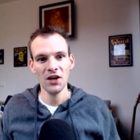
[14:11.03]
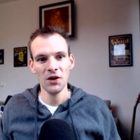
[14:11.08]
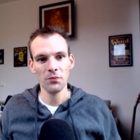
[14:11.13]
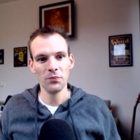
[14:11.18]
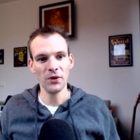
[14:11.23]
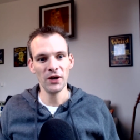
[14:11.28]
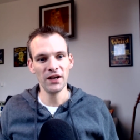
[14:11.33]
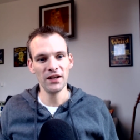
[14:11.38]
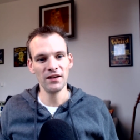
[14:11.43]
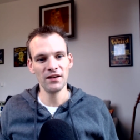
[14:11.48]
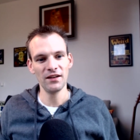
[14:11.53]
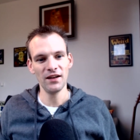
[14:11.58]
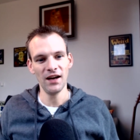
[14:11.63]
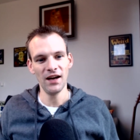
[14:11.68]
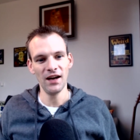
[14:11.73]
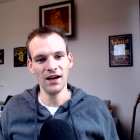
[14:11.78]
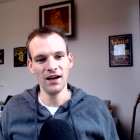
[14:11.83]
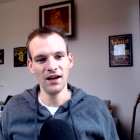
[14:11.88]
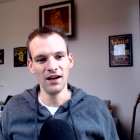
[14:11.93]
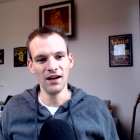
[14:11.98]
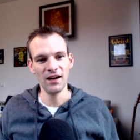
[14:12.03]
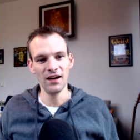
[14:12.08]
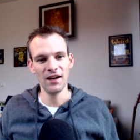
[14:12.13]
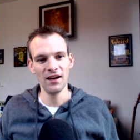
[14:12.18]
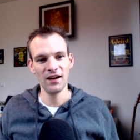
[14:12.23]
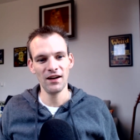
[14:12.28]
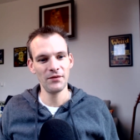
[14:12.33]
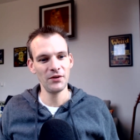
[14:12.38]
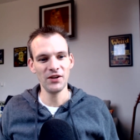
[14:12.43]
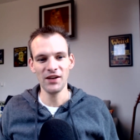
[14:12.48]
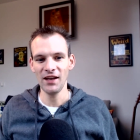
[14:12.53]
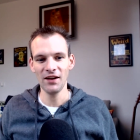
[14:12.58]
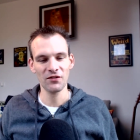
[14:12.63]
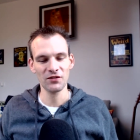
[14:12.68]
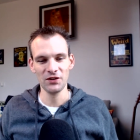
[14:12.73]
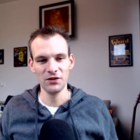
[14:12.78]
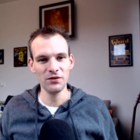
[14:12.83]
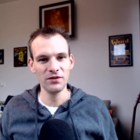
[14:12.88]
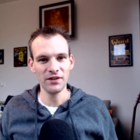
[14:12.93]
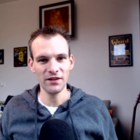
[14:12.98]
But uh, but you can't
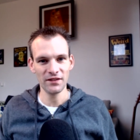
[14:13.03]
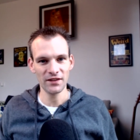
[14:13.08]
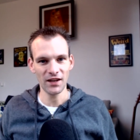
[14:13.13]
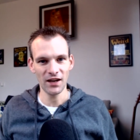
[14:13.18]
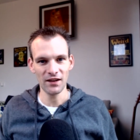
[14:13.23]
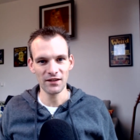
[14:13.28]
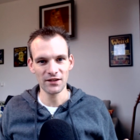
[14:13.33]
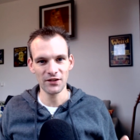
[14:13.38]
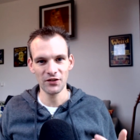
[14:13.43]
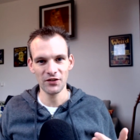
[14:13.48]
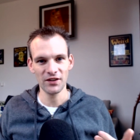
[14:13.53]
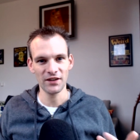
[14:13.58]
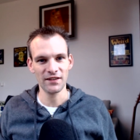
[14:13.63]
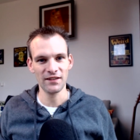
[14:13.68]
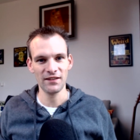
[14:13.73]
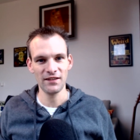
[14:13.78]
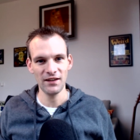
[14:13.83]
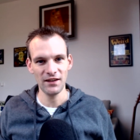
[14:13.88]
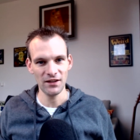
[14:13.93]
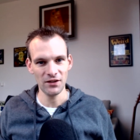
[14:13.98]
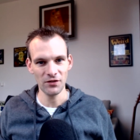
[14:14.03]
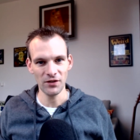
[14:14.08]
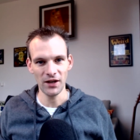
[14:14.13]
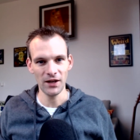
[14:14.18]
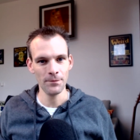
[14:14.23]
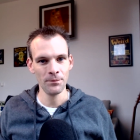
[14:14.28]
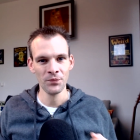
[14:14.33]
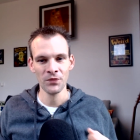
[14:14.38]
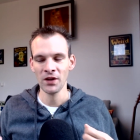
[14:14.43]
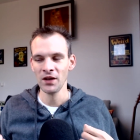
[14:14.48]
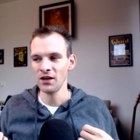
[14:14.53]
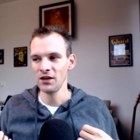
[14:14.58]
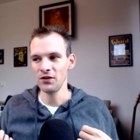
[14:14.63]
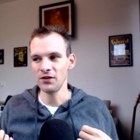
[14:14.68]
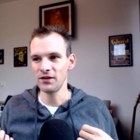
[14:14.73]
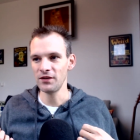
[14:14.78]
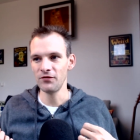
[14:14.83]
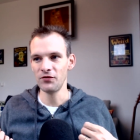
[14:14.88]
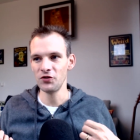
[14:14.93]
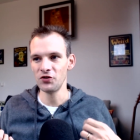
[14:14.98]
loot these guys because you're in a city, right? You,
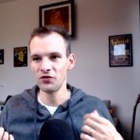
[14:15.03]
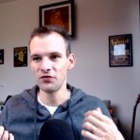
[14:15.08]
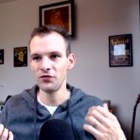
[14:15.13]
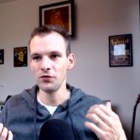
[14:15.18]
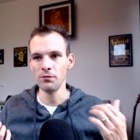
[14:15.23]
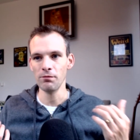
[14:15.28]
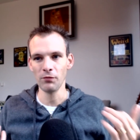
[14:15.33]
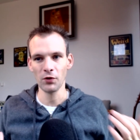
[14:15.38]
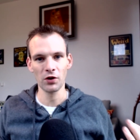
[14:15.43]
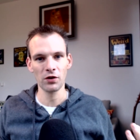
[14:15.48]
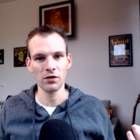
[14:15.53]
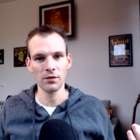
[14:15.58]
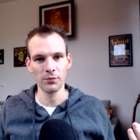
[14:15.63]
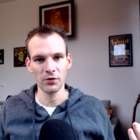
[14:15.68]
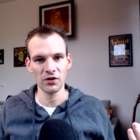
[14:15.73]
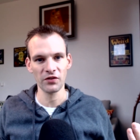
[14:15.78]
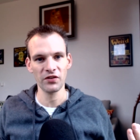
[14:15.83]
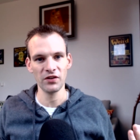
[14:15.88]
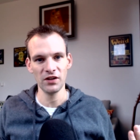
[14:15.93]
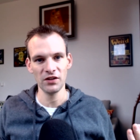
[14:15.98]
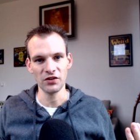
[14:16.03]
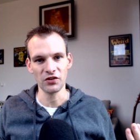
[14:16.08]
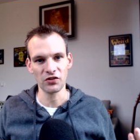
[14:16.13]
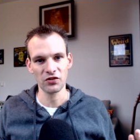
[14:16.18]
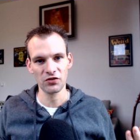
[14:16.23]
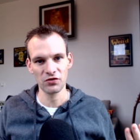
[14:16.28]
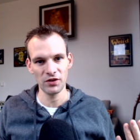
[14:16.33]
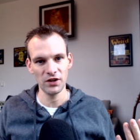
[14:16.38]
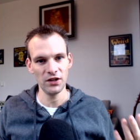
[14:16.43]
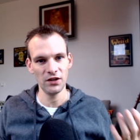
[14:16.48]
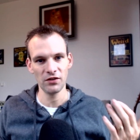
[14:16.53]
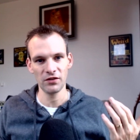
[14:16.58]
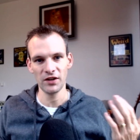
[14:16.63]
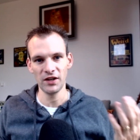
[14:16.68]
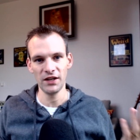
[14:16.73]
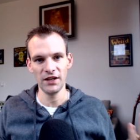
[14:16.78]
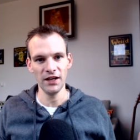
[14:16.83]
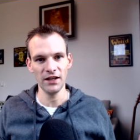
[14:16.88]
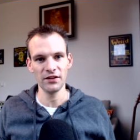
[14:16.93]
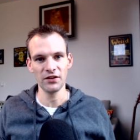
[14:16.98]
if, you, if you murder a person in the street, you
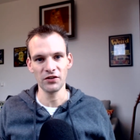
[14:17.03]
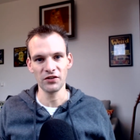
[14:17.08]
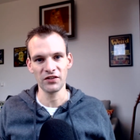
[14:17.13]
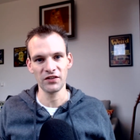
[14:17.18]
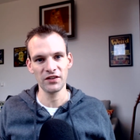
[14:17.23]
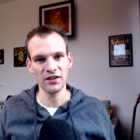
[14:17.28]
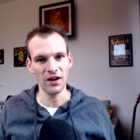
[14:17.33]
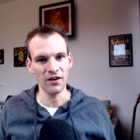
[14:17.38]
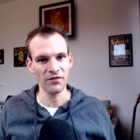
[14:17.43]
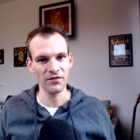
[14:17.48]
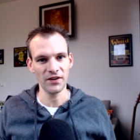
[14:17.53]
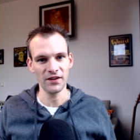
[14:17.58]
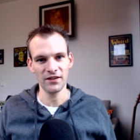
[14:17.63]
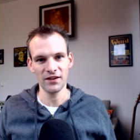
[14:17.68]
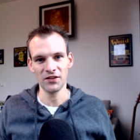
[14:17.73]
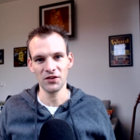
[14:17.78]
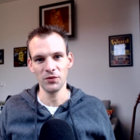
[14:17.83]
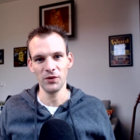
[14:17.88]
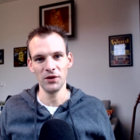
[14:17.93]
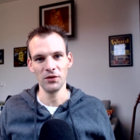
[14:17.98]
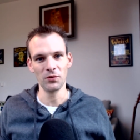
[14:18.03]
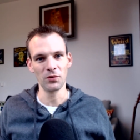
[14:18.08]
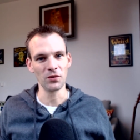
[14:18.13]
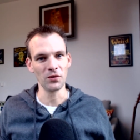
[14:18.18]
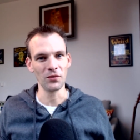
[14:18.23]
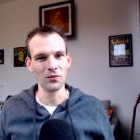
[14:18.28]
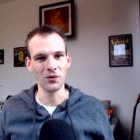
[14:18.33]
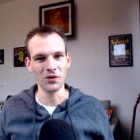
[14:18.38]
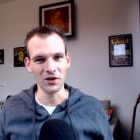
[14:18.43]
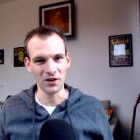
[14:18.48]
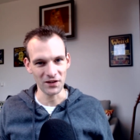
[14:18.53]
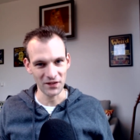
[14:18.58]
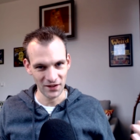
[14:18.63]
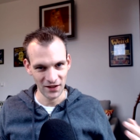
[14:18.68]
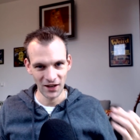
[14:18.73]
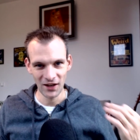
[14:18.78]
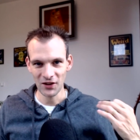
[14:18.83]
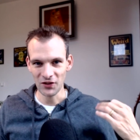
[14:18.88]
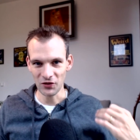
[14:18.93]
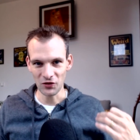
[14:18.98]
don't get their stuff. That's not the way the world works.
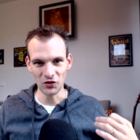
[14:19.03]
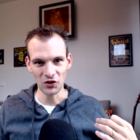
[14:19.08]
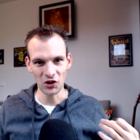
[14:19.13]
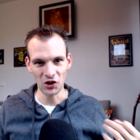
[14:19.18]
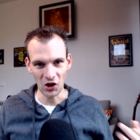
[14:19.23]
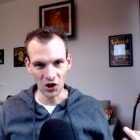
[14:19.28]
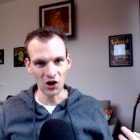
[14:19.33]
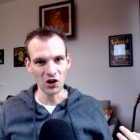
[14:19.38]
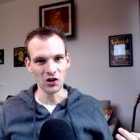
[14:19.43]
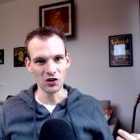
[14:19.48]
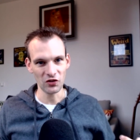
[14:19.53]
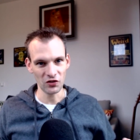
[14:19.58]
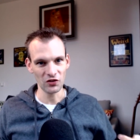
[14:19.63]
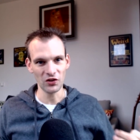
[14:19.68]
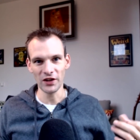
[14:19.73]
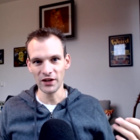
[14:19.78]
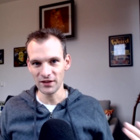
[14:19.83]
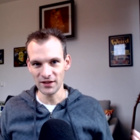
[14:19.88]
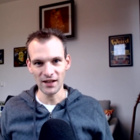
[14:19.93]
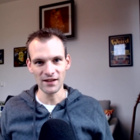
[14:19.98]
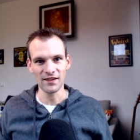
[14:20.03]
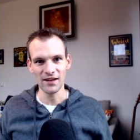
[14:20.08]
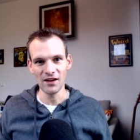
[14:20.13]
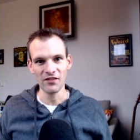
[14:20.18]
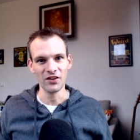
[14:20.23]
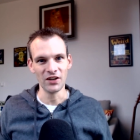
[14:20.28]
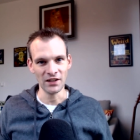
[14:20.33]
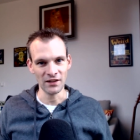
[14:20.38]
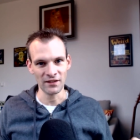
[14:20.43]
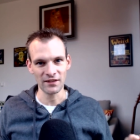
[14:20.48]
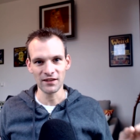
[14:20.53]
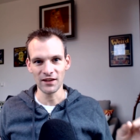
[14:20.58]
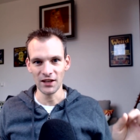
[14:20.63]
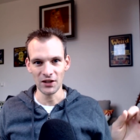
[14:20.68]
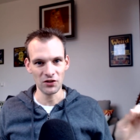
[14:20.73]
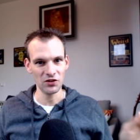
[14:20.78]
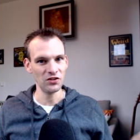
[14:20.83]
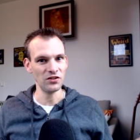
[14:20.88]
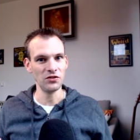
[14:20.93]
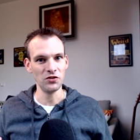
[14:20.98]
So the guards are like, that's evidence.
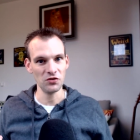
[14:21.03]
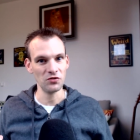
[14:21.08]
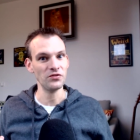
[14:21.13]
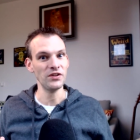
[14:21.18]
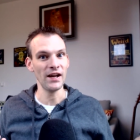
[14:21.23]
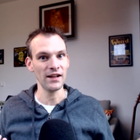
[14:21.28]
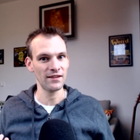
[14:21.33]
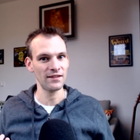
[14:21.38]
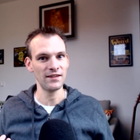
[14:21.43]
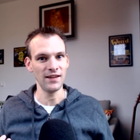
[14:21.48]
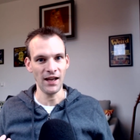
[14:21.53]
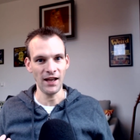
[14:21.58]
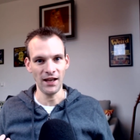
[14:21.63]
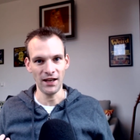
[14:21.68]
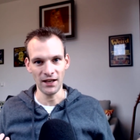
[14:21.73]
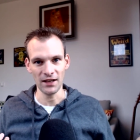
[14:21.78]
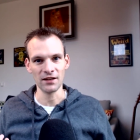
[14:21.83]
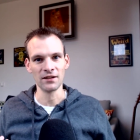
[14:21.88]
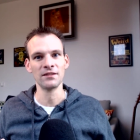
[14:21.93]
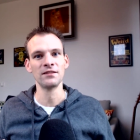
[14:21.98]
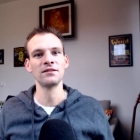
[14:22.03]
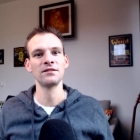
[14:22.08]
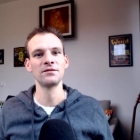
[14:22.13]
Like you, you that's staying.